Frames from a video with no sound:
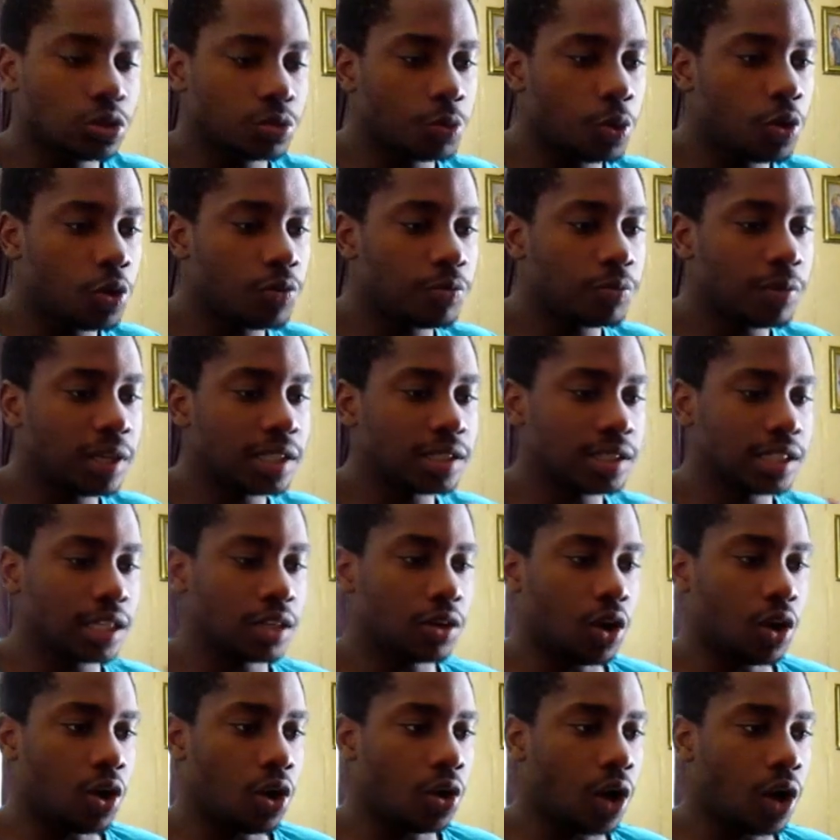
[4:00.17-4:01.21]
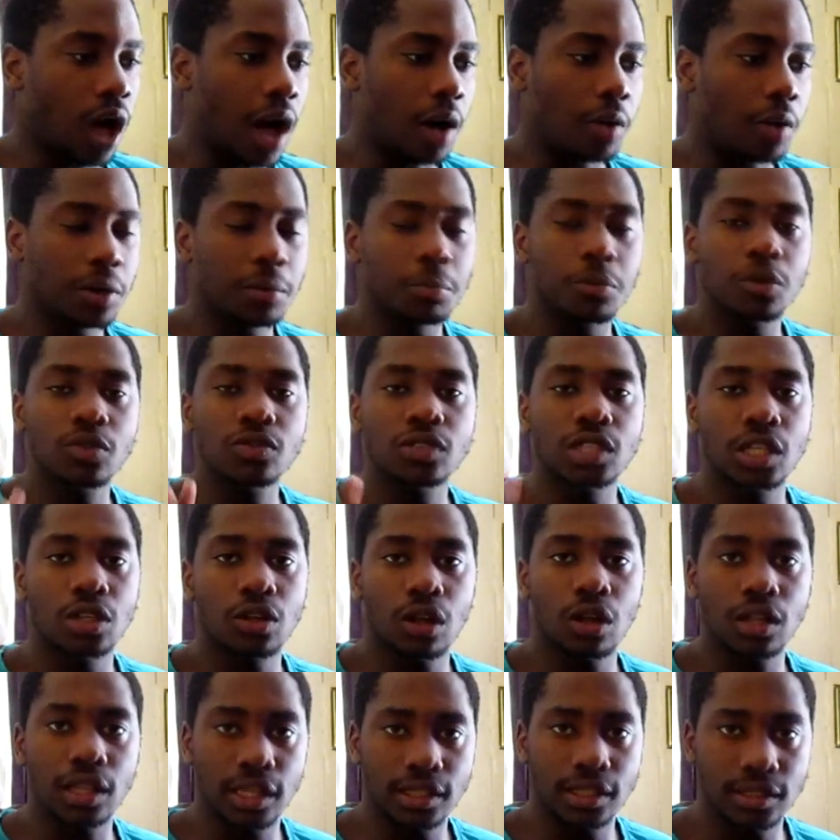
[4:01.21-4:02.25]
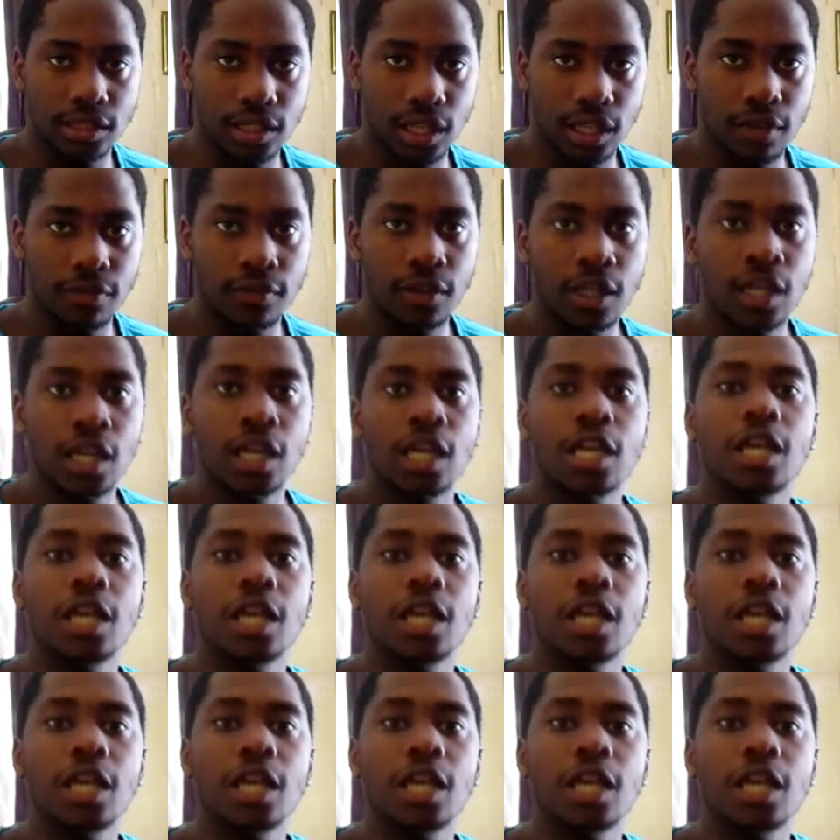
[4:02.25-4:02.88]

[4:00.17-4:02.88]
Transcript: movements and all how he moves and all that stuff,